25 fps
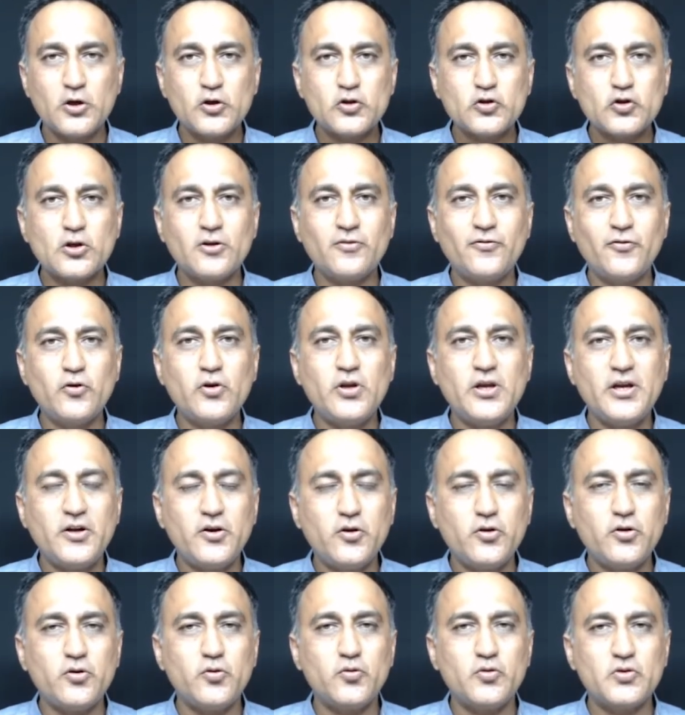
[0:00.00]
So if you need
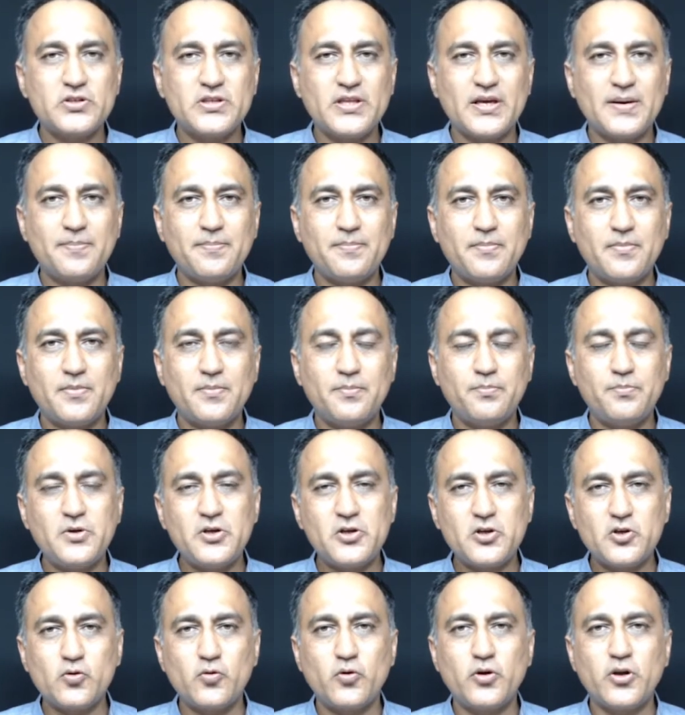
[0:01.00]
to use them,
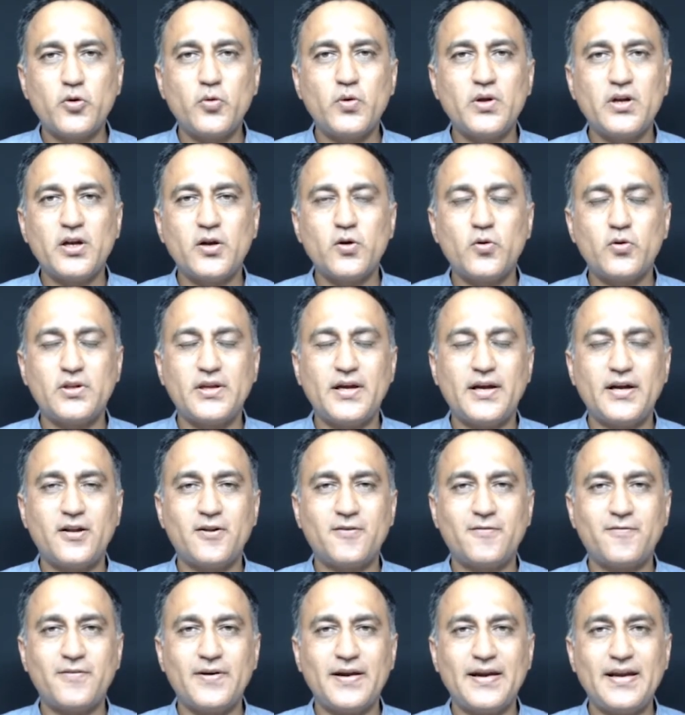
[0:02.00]
be sure you include the
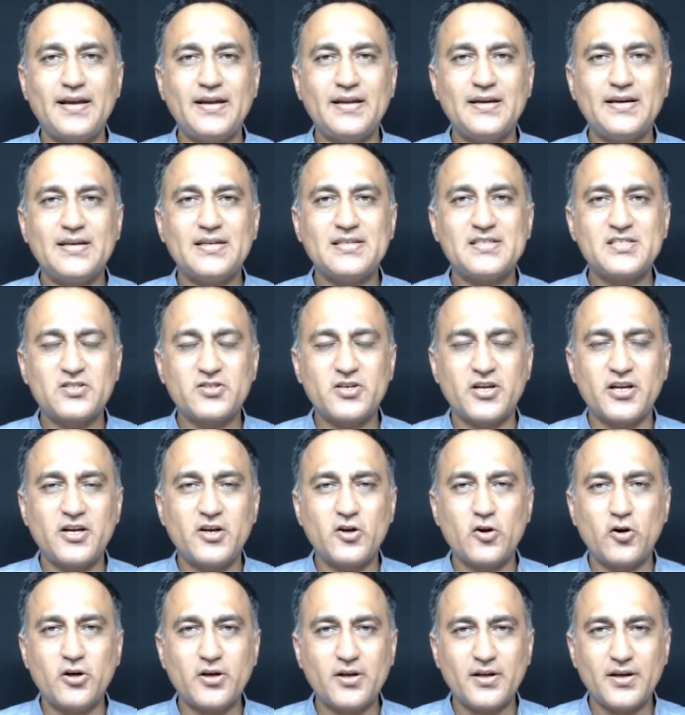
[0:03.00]
header file
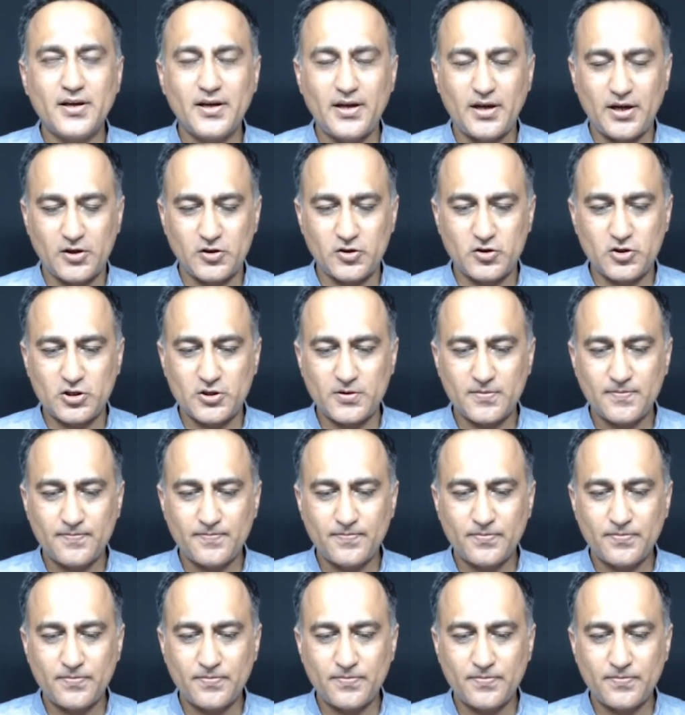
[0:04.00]
string.h.